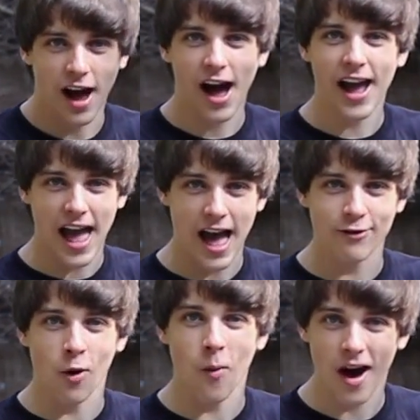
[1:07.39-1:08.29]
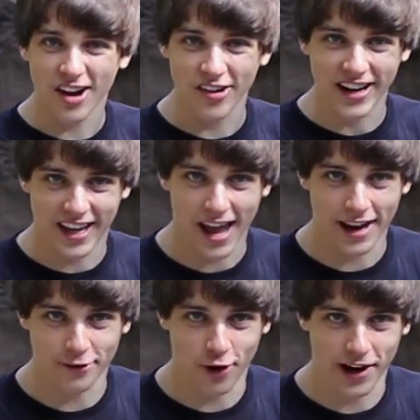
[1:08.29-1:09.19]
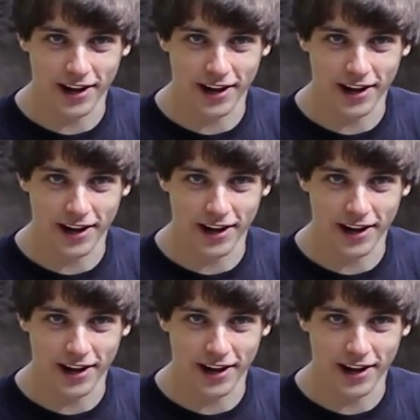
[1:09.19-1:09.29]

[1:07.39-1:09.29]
I have a watering can right